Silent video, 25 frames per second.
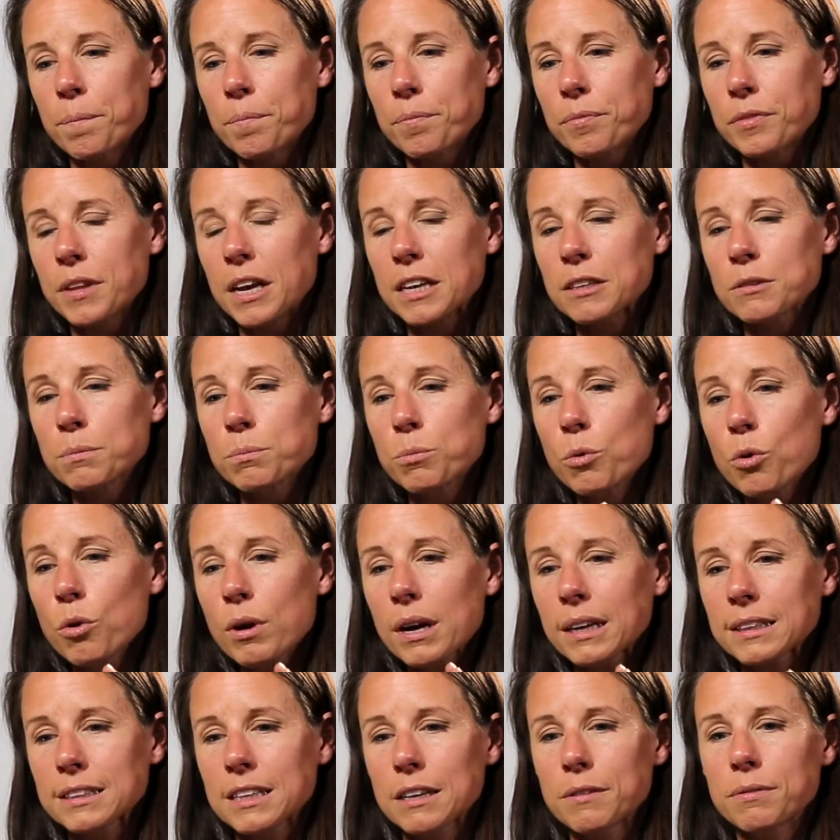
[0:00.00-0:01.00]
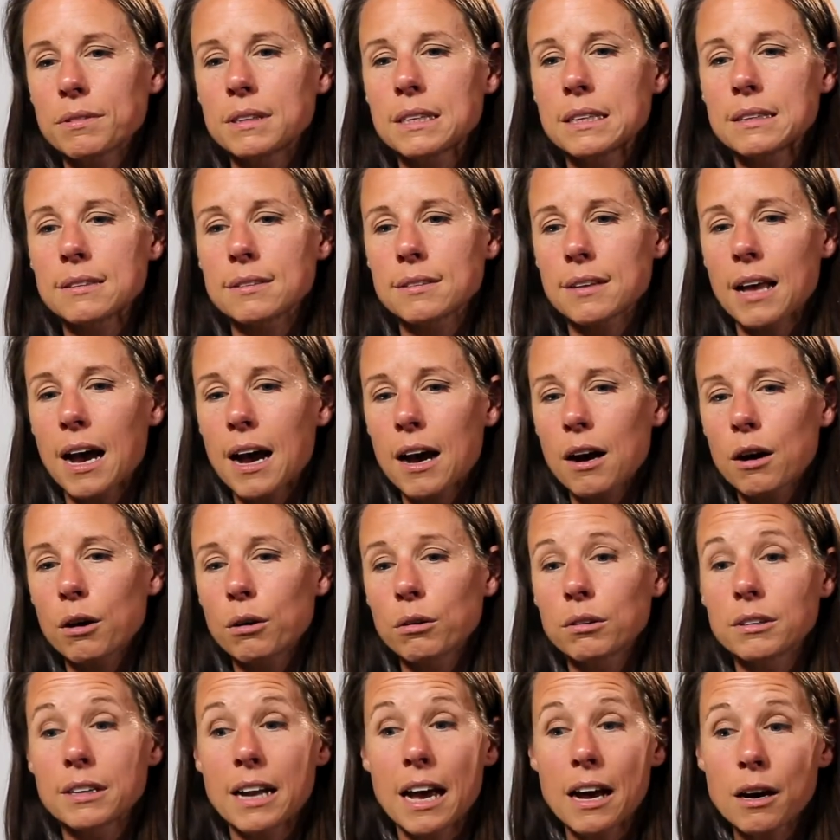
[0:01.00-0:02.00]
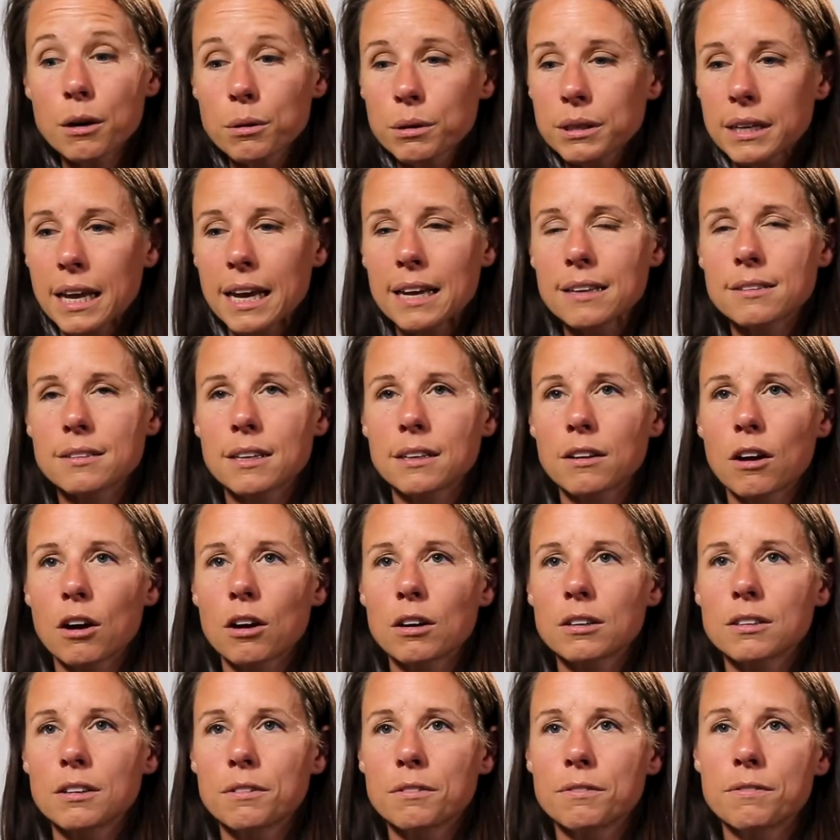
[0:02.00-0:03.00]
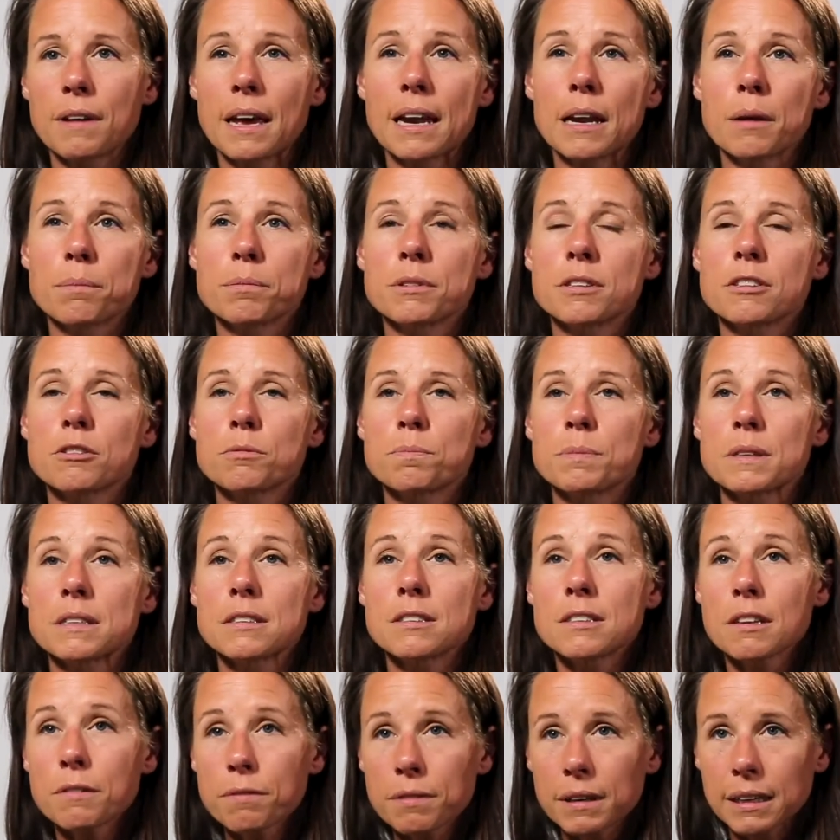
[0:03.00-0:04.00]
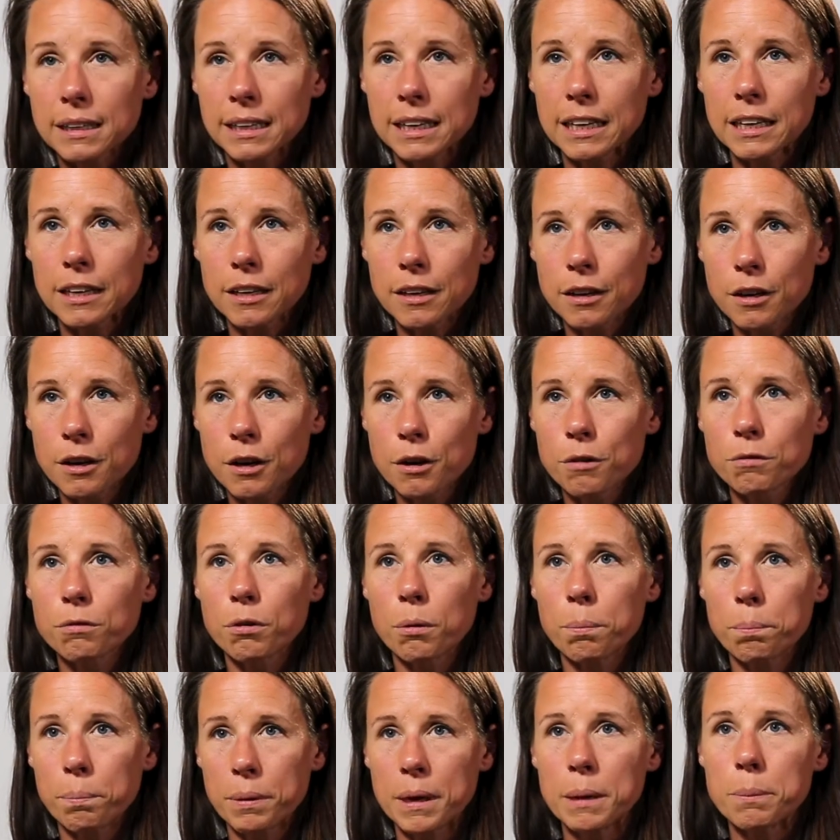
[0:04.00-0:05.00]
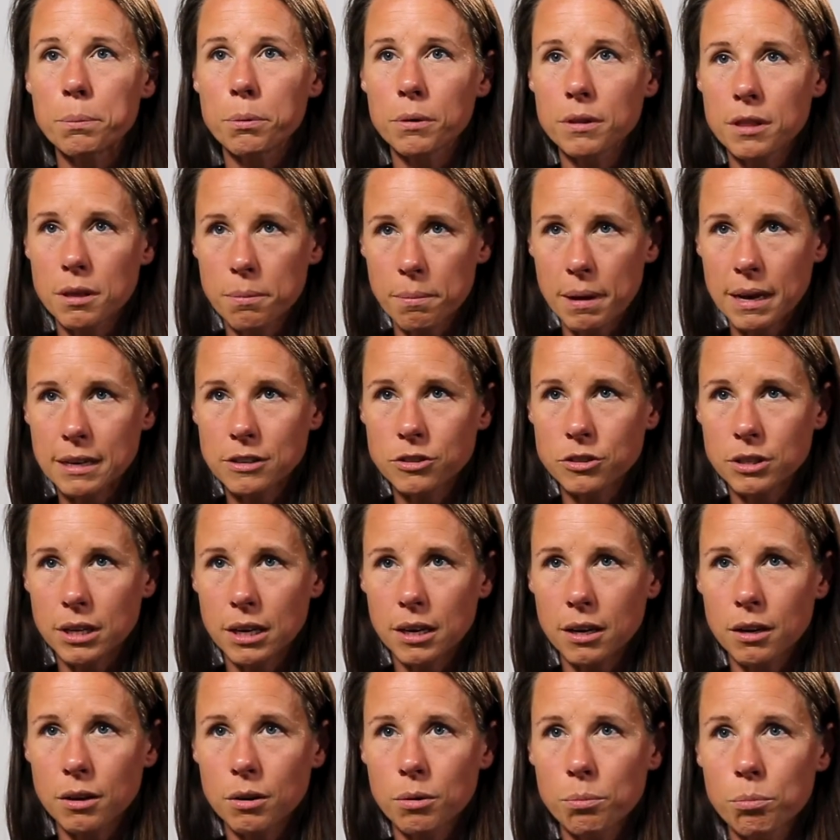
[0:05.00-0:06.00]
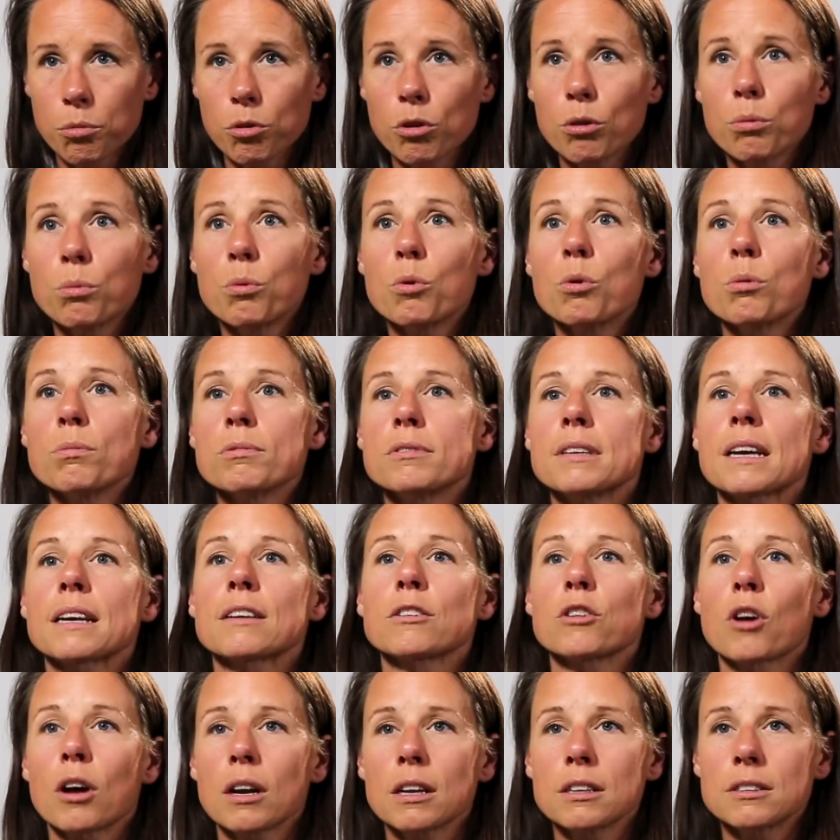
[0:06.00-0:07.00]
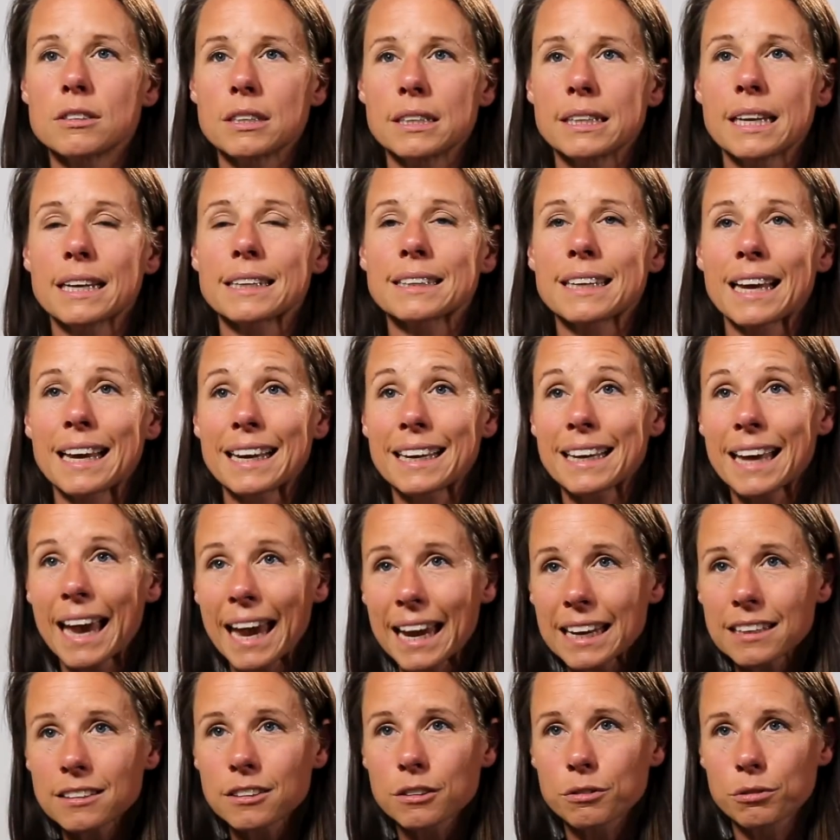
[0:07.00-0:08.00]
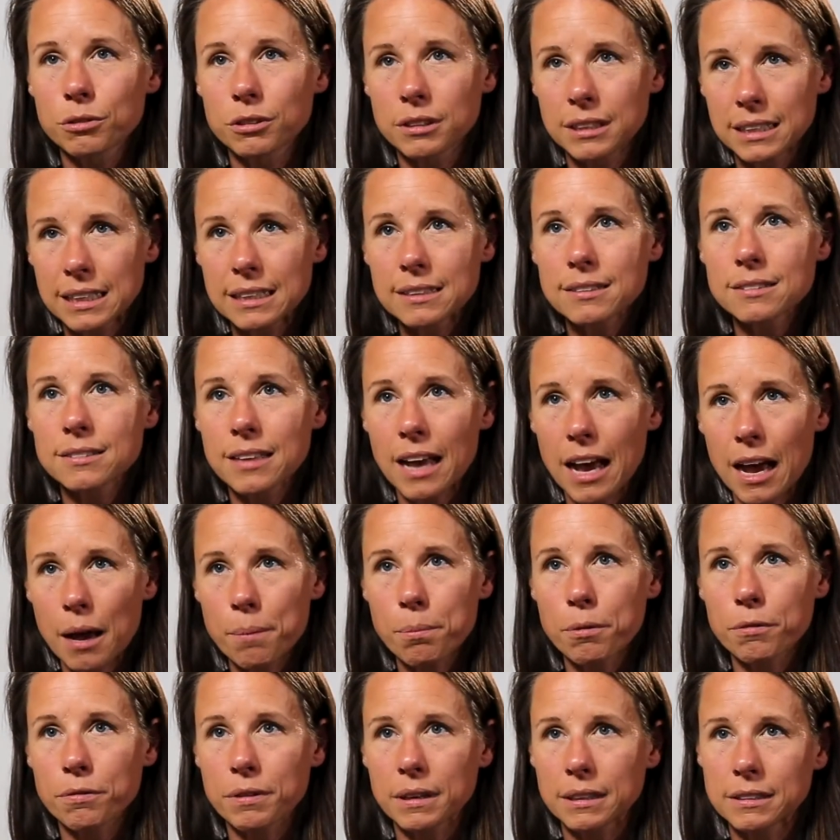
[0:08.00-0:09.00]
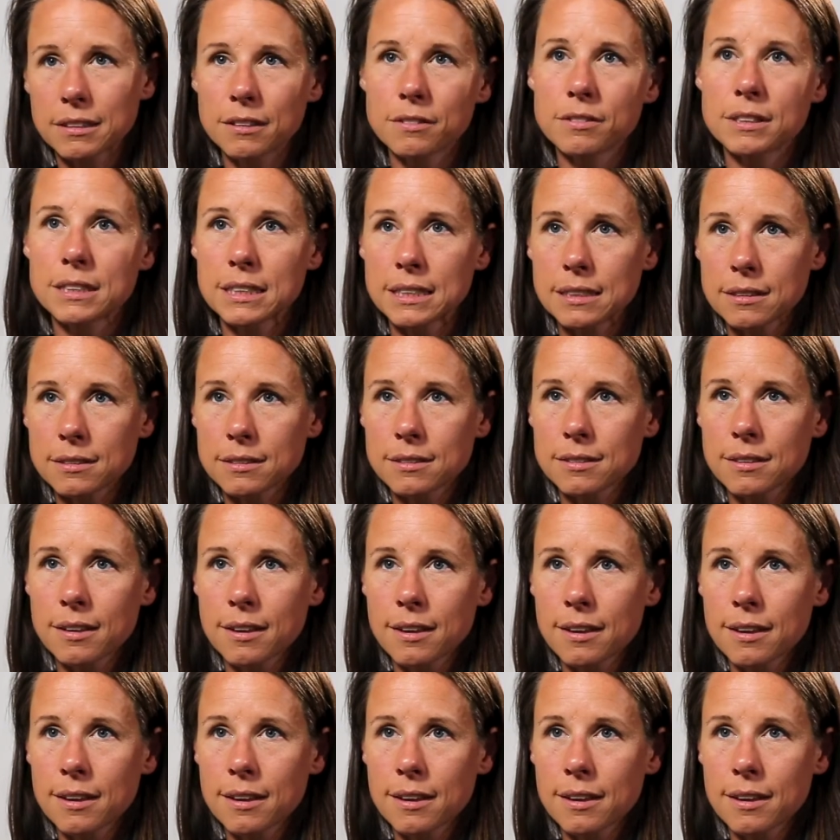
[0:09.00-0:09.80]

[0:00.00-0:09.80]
There's more activities nowadays that are developed specifically for people with dementia, more warm technology that can cater for these type of activities.